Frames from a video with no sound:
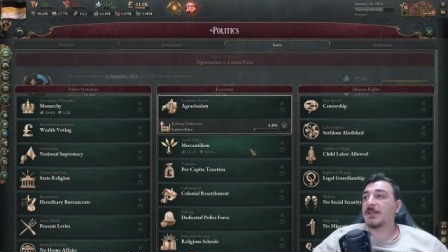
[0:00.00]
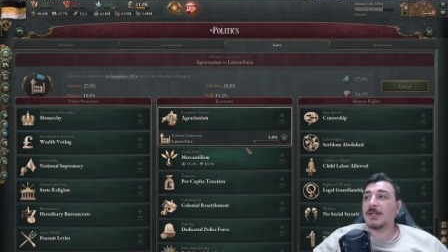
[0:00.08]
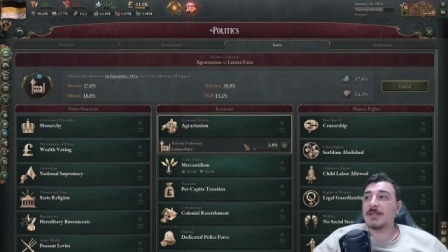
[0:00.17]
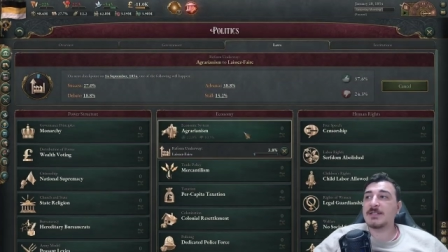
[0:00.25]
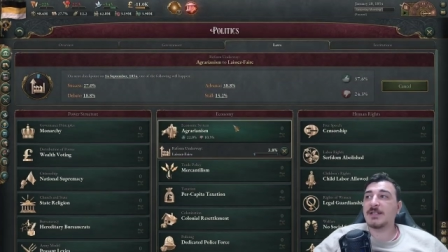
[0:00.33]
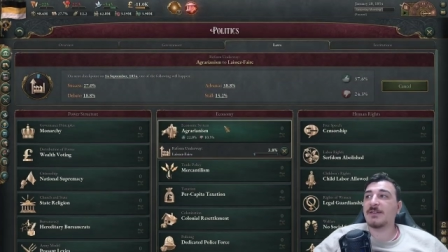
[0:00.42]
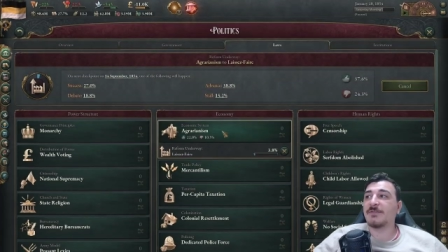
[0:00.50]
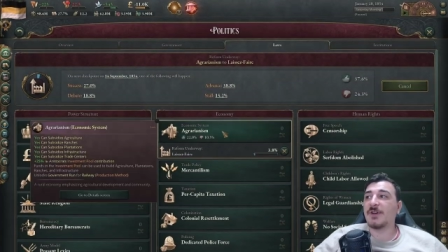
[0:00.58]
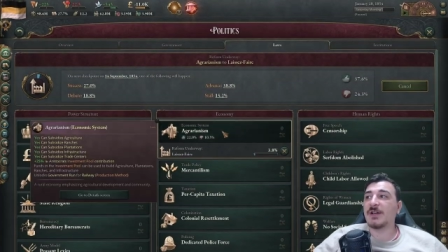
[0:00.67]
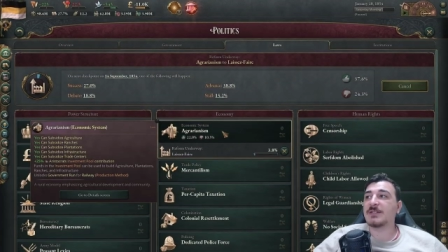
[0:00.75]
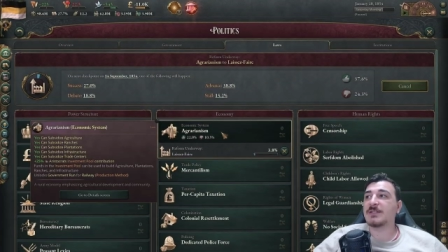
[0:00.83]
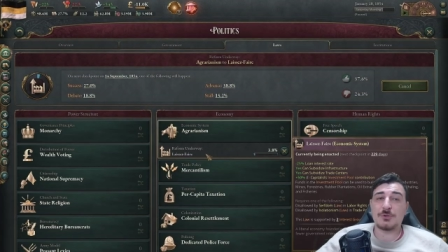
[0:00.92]
does give
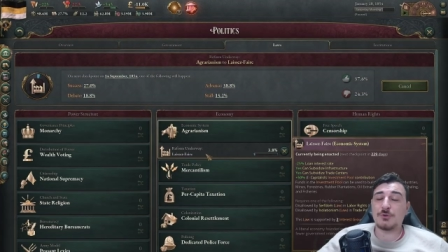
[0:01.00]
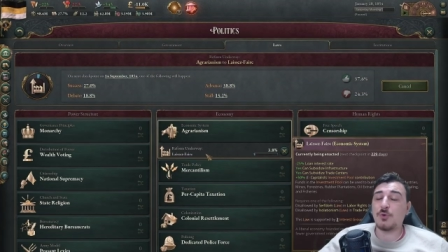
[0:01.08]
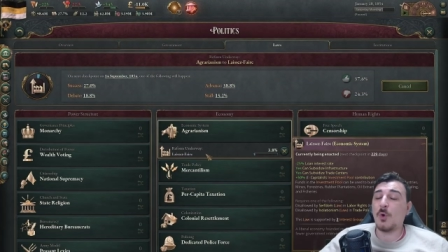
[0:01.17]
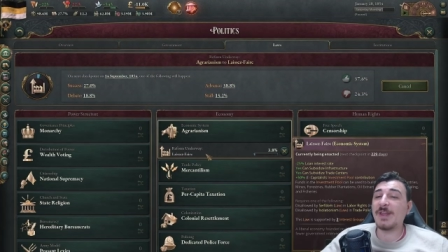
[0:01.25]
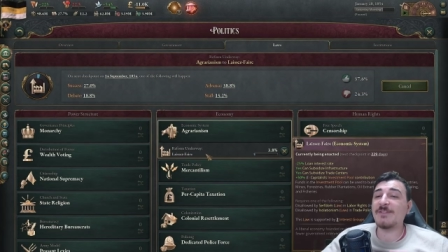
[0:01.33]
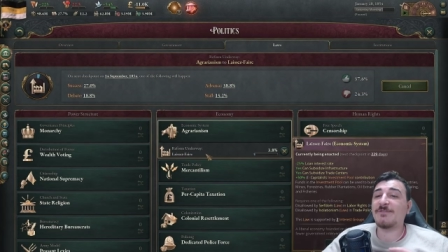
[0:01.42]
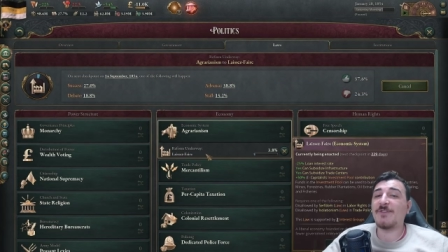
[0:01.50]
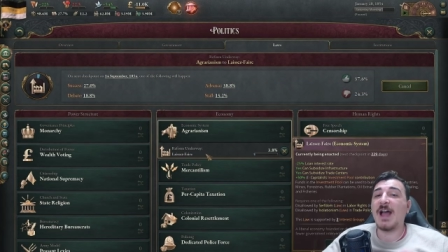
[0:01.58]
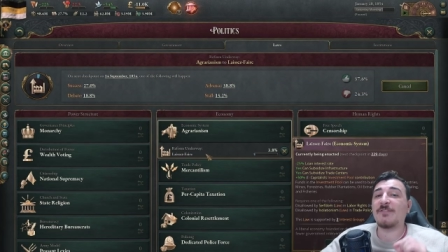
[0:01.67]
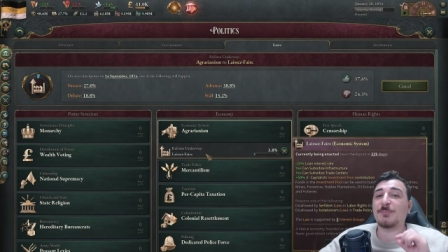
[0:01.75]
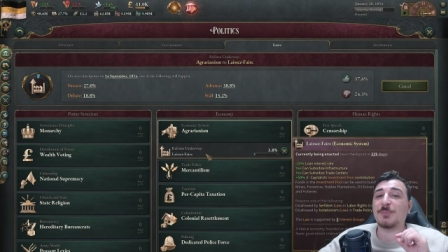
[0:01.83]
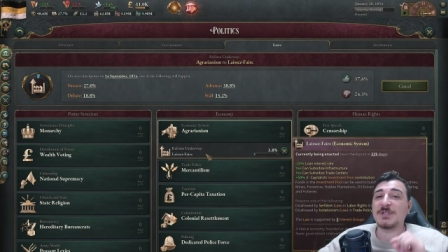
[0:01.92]
us
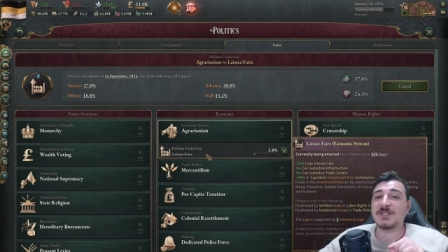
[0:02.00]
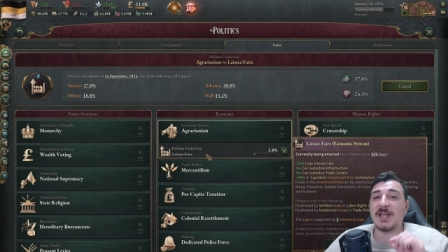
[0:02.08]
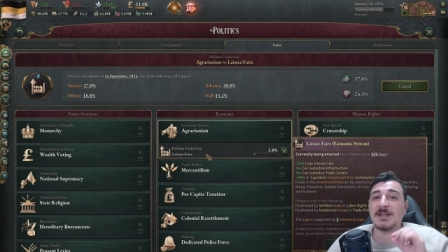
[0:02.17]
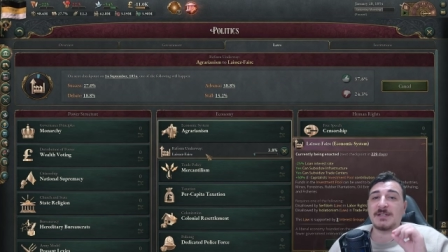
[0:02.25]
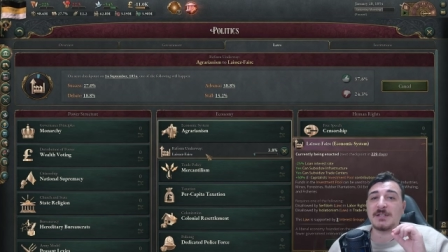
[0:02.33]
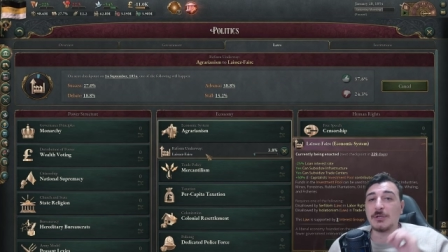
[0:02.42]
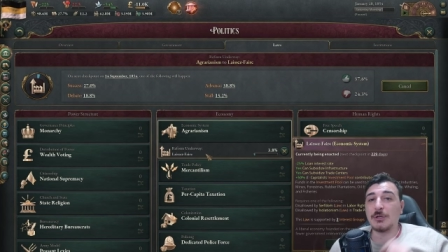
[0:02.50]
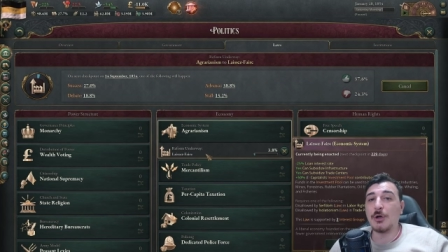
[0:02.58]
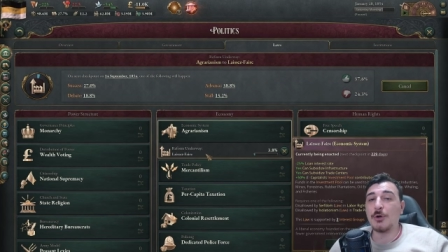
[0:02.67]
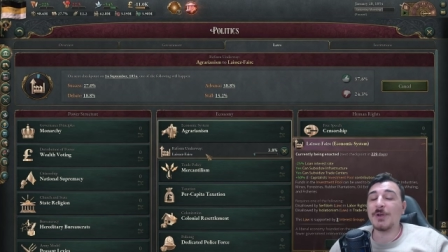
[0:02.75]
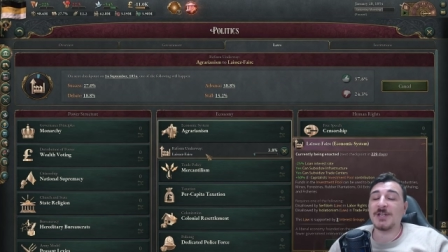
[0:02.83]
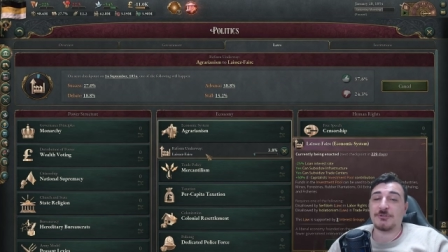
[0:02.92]
twenty-five percent
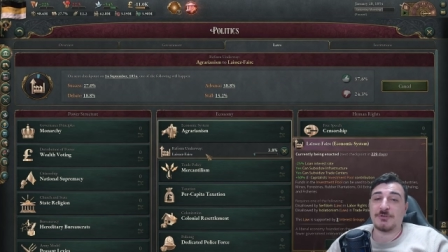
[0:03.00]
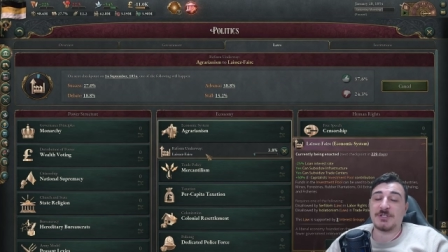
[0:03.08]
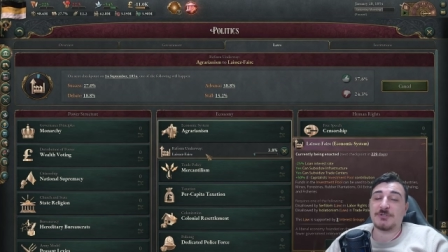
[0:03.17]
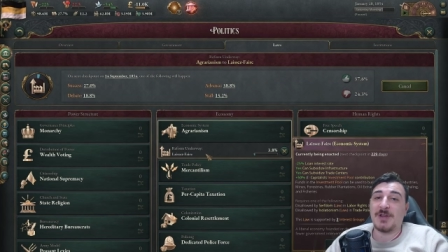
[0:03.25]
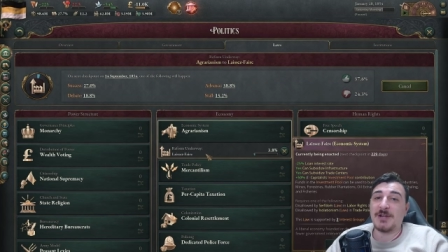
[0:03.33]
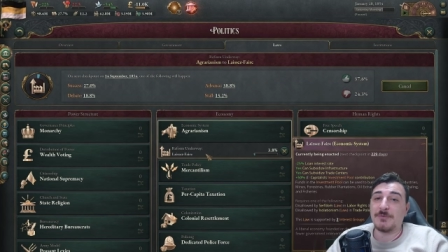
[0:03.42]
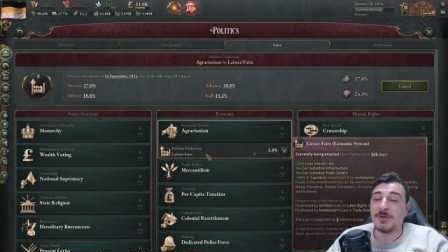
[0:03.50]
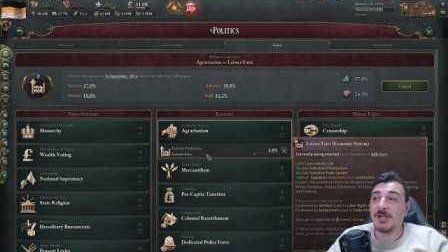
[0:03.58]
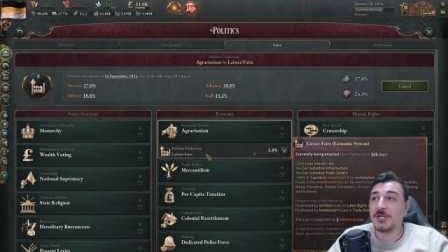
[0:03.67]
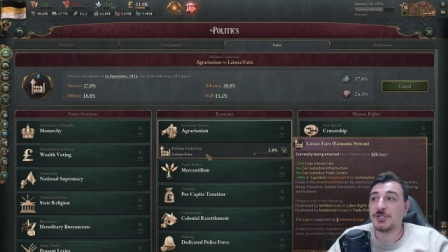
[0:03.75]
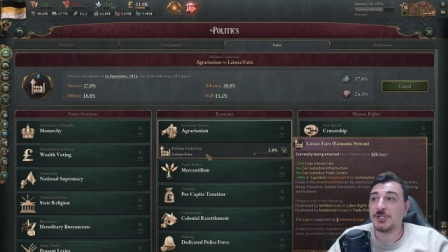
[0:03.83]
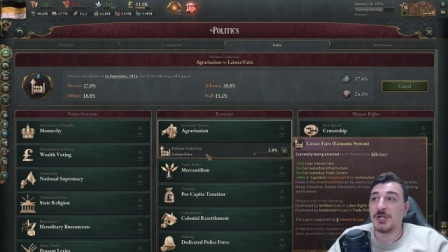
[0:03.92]
loan interest rate
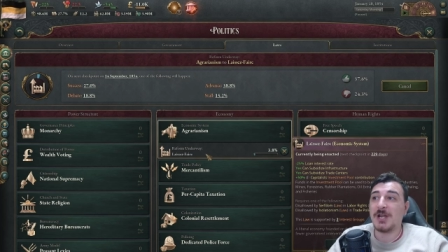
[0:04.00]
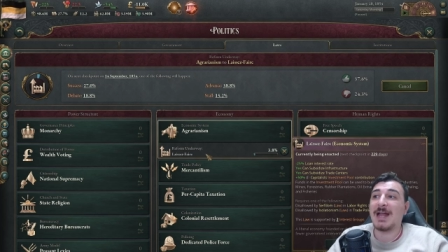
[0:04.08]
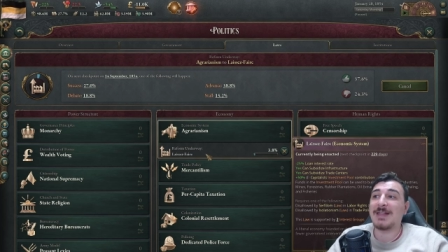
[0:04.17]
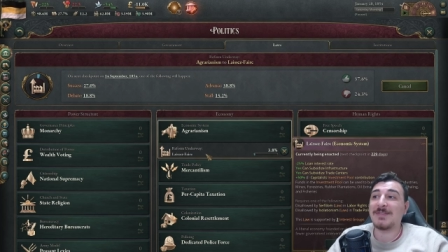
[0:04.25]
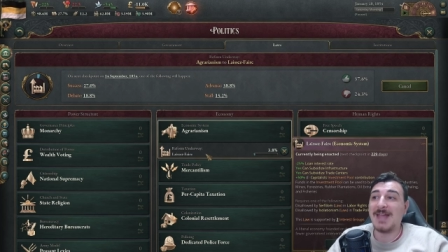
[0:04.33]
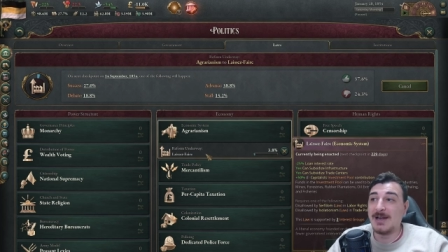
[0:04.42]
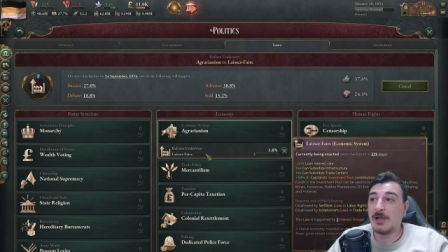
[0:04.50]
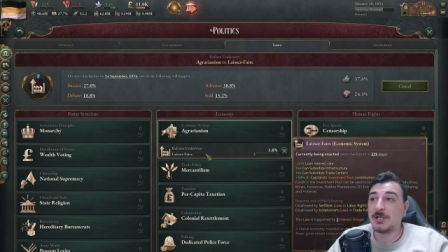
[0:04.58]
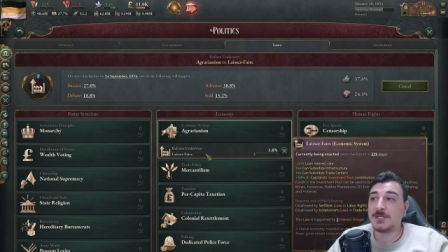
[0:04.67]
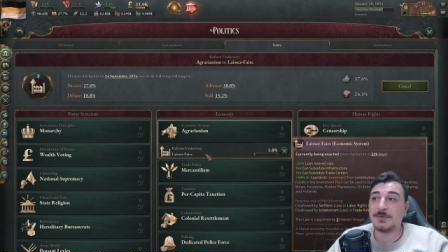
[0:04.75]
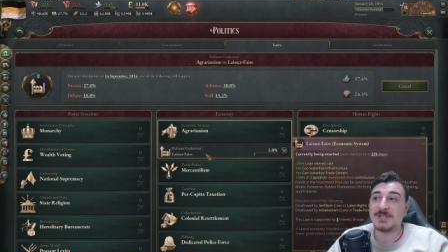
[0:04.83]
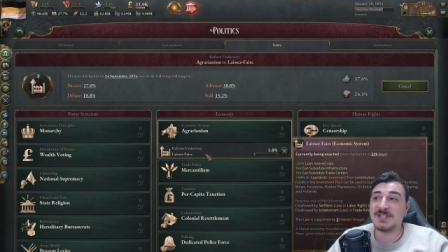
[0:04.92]
reduction. That
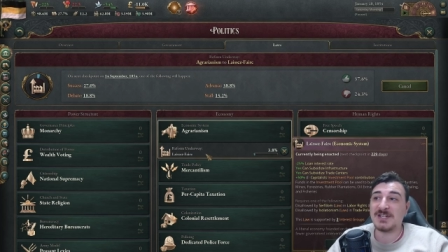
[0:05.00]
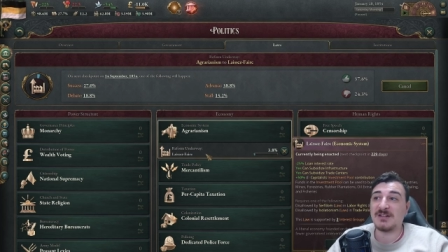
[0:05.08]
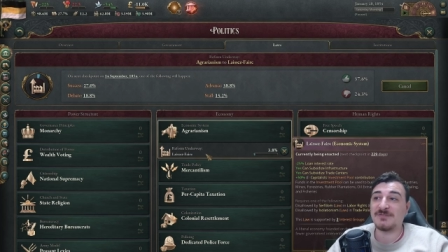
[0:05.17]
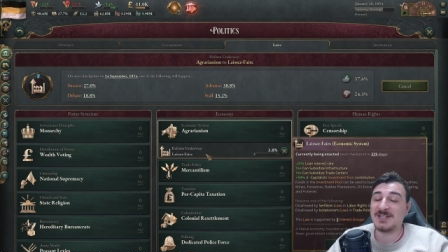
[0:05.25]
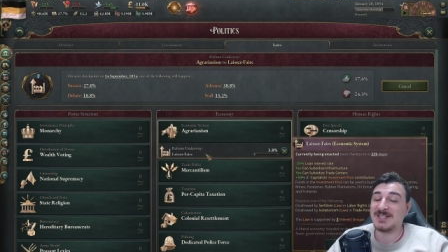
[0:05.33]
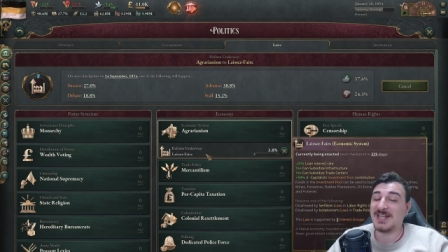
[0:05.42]
onto itself is a